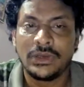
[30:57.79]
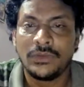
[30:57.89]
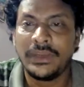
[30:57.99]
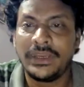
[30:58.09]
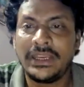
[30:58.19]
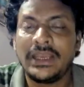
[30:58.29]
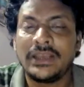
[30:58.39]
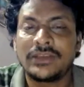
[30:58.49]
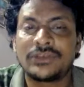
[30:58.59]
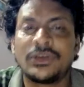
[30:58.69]
We
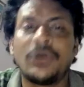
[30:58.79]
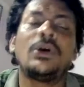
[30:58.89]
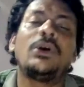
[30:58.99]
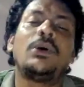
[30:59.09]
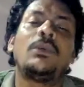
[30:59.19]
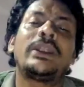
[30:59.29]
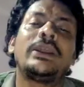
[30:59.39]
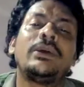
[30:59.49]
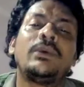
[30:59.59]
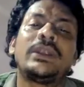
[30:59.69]
so what
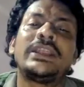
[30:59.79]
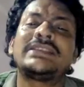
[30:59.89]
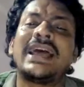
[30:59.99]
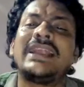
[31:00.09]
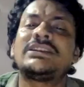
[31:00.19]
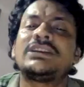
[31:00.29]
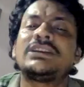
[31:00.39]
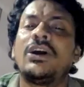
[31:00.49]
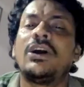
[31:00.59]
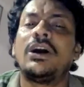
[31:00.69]
is that?
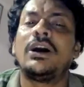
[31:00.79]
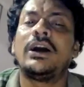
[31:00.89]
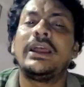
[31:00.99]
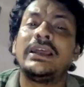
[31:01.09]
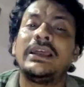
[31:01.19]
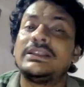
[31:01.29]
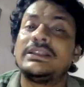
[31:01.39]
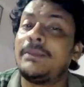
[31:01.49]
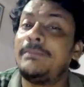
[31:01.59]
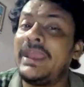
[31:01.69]
Uh,
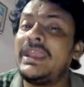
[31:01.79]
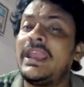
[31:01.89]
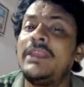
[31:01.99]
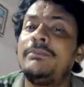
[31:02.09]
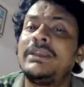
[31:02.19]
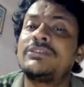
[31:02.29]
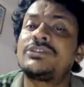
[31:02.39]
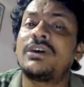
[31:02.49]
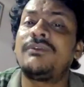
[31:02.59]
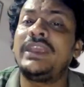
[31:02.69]
the main elements
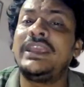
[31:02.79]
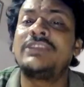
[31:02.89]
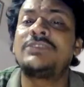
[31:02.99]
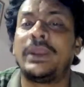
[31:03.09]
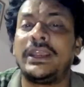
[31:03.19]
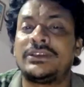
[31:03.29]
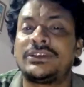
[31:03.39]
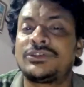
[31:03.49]
of each phrase.